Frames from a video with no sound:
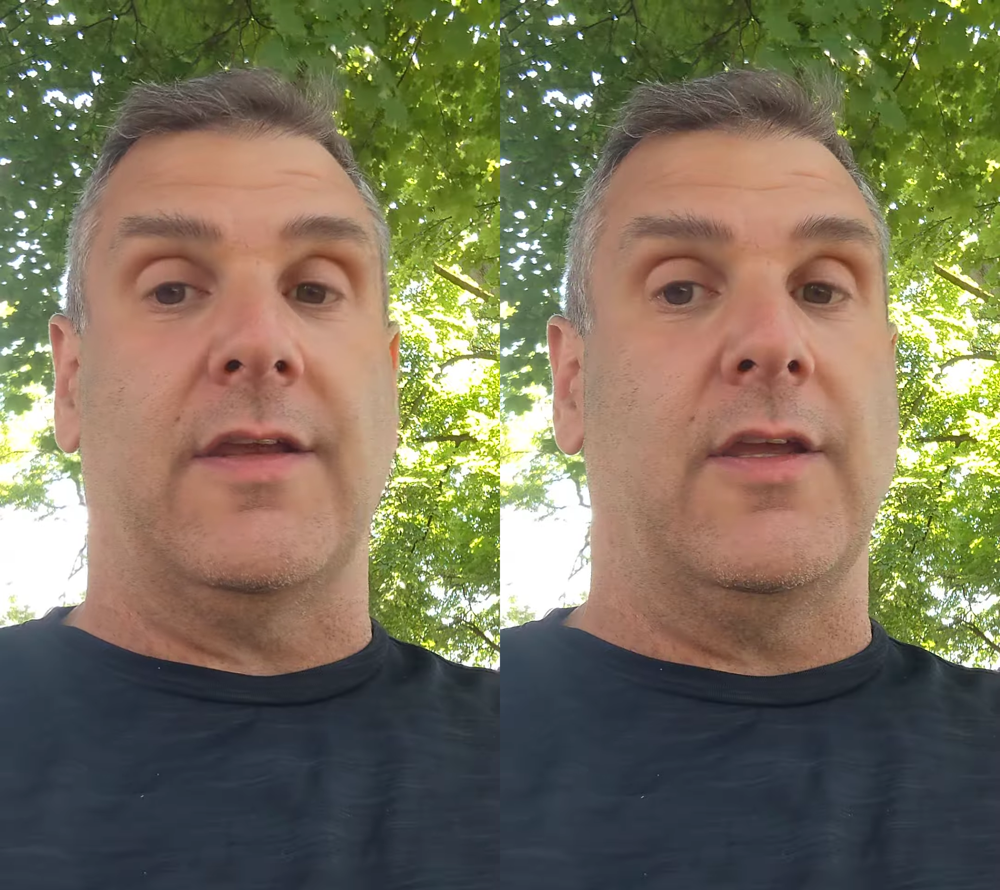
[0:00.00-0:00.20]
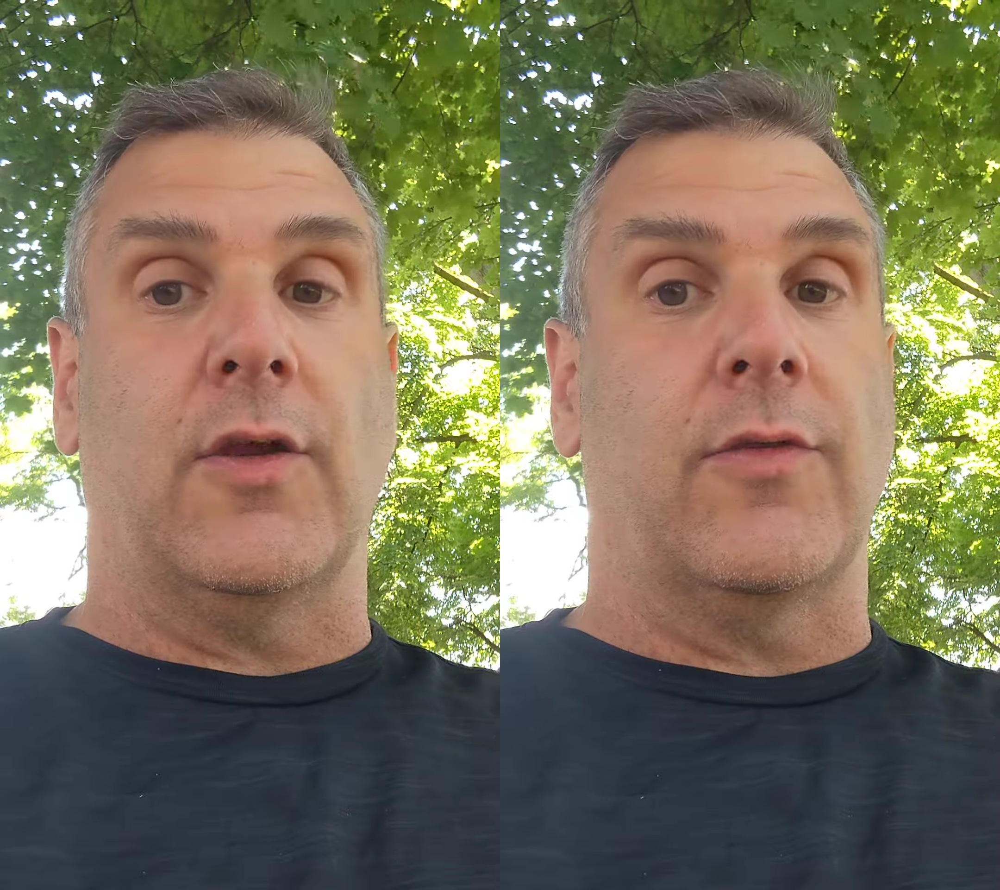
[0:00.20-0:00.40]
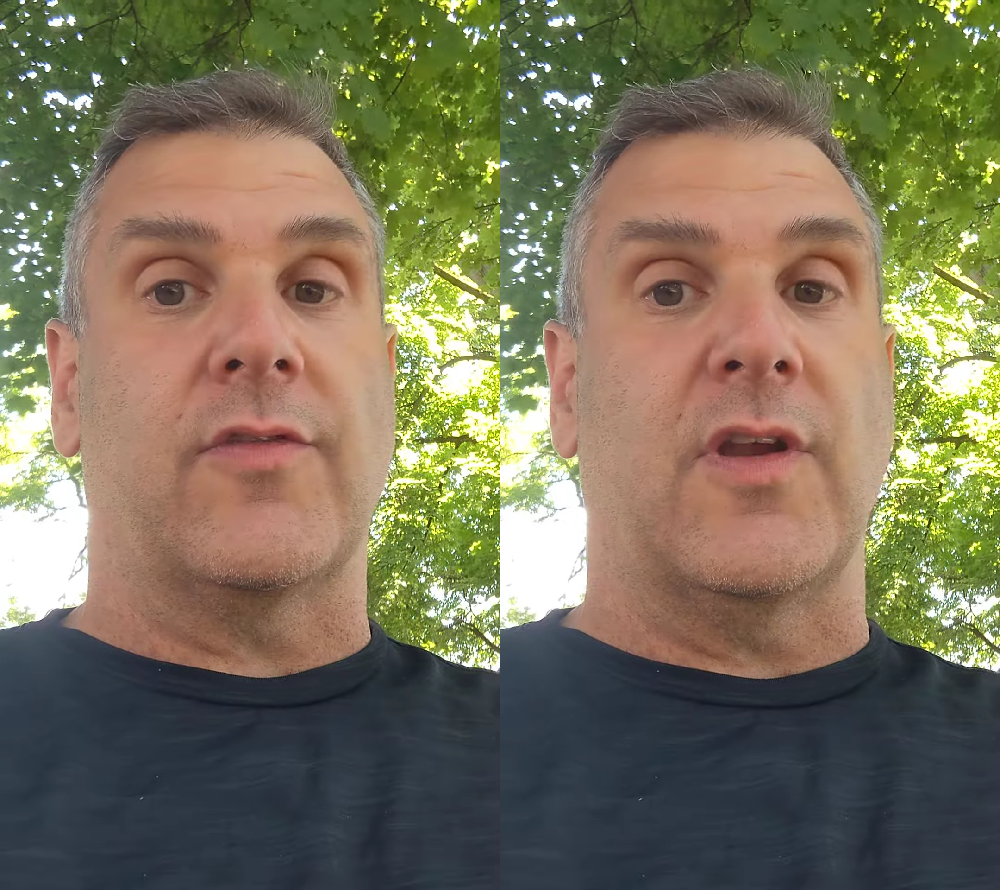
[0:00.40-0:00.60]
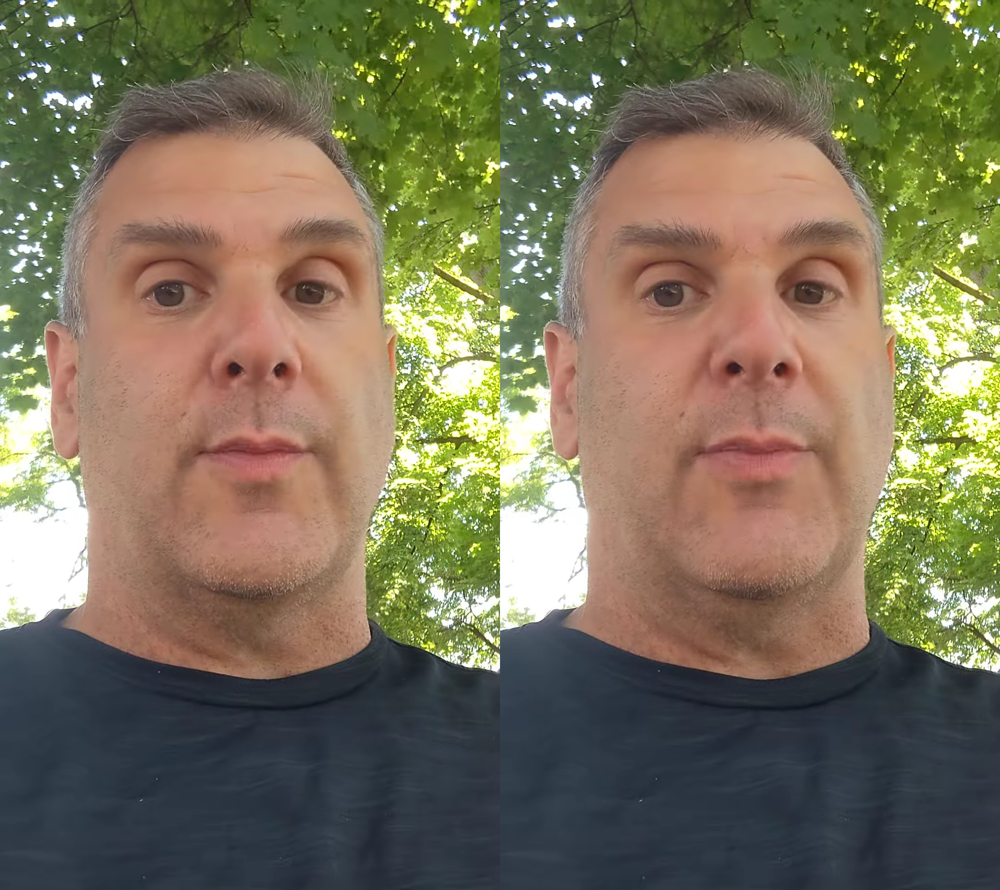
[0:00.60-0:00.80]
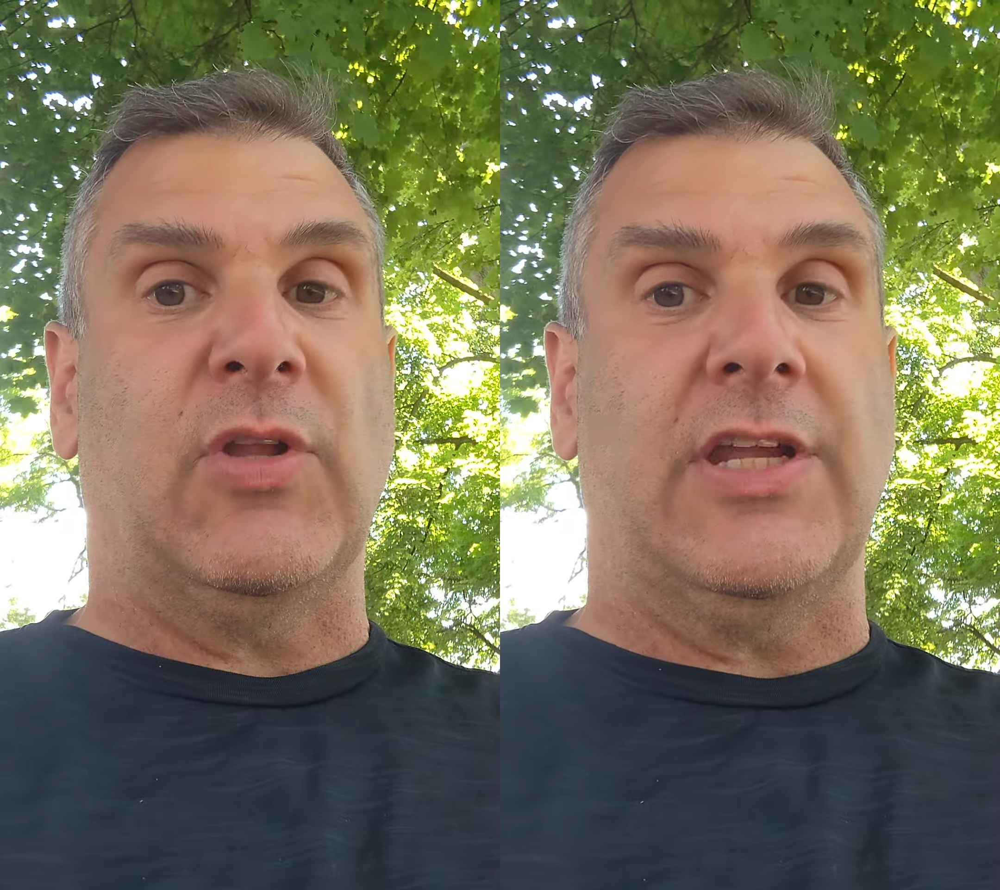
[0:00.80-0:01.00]
there's going
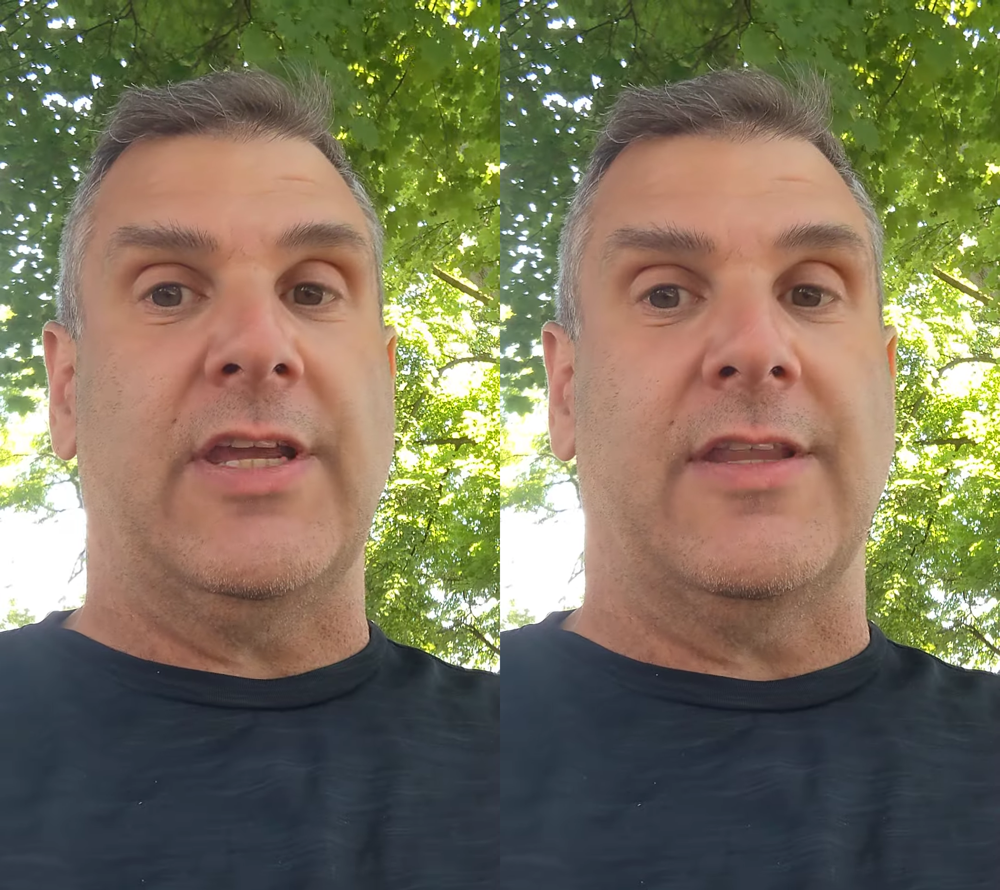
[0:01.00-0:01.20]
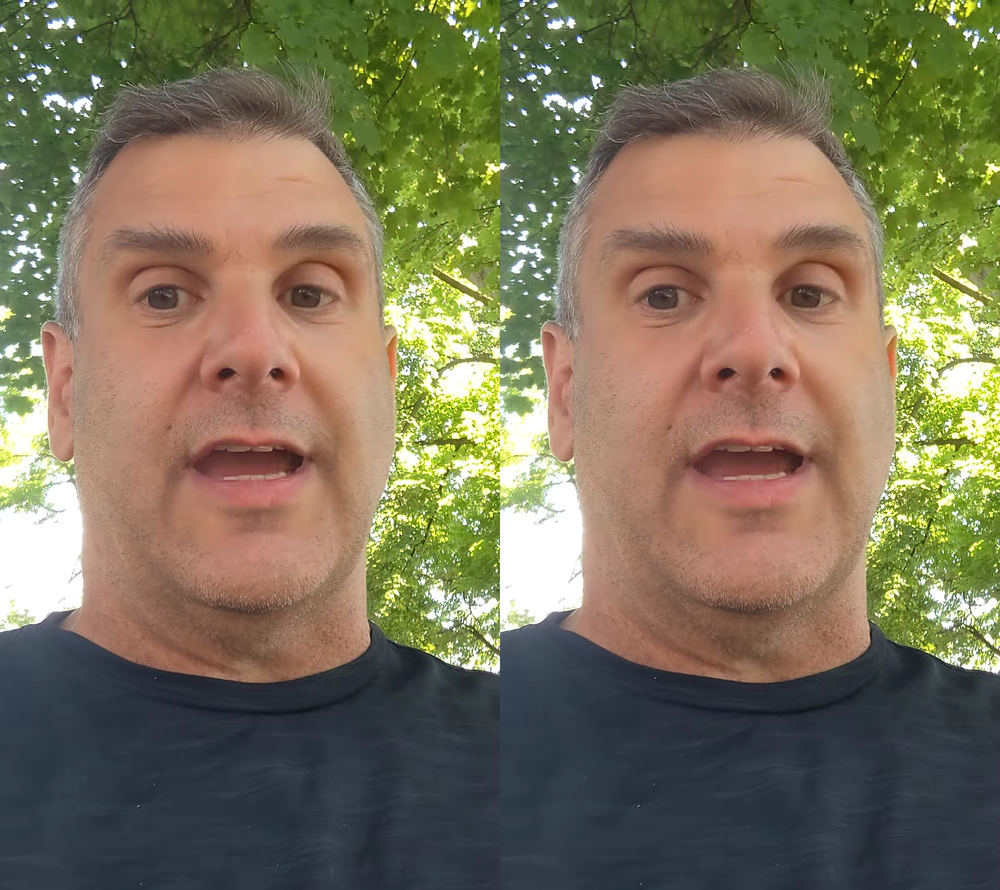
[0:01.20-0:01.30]
to be plenty of